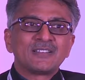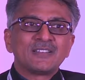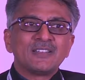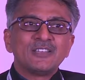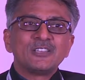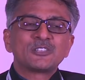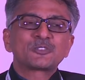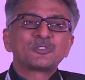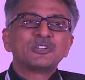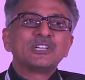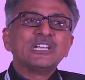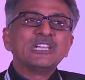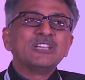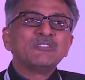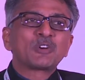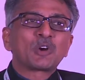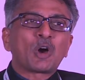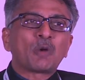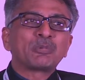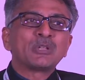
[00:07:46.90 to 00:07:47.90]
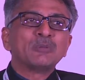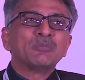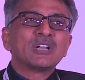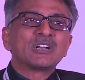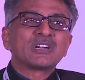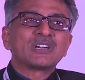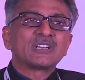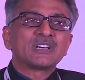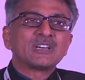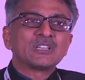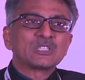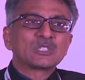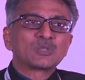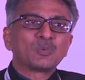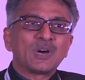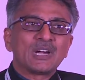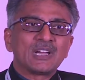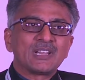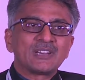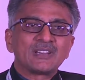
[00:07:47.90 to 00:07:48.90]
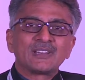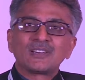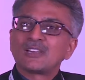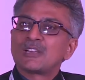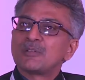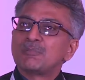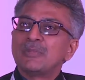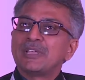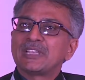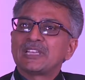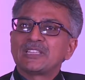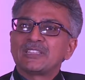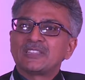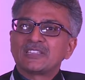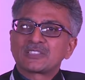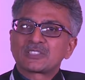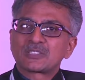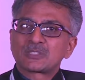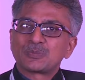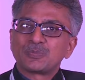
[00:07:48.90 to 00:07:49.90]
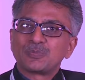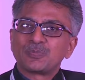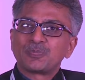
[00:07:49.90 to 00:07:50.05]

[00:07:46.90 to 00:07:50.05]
is to deliver optimal returns while making this.